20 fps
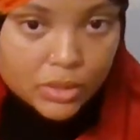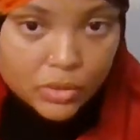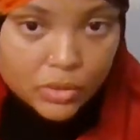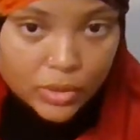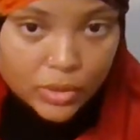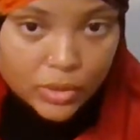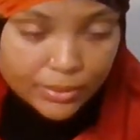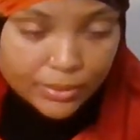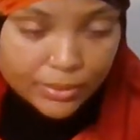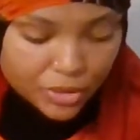
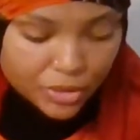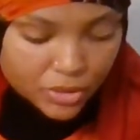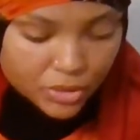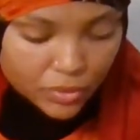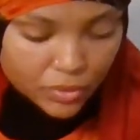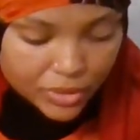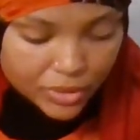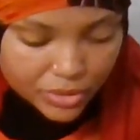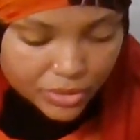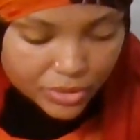I'm just going
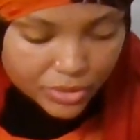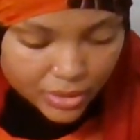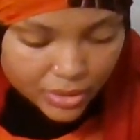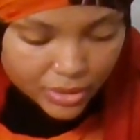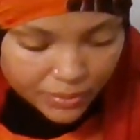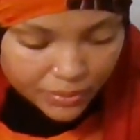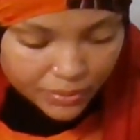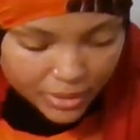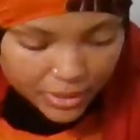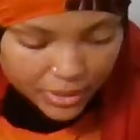to keep
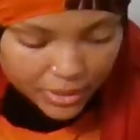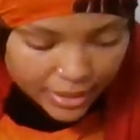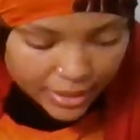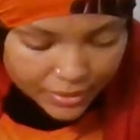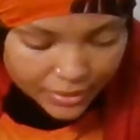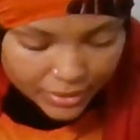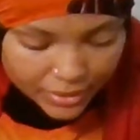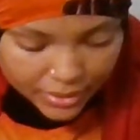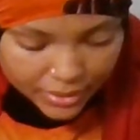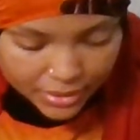an eye on
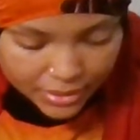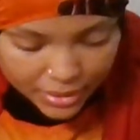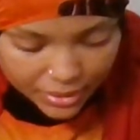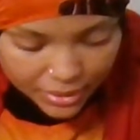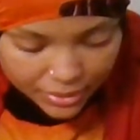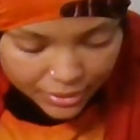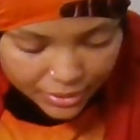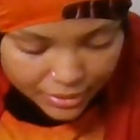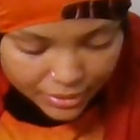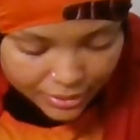this
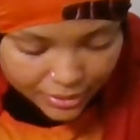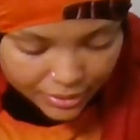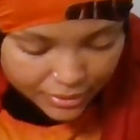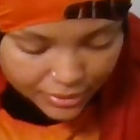here.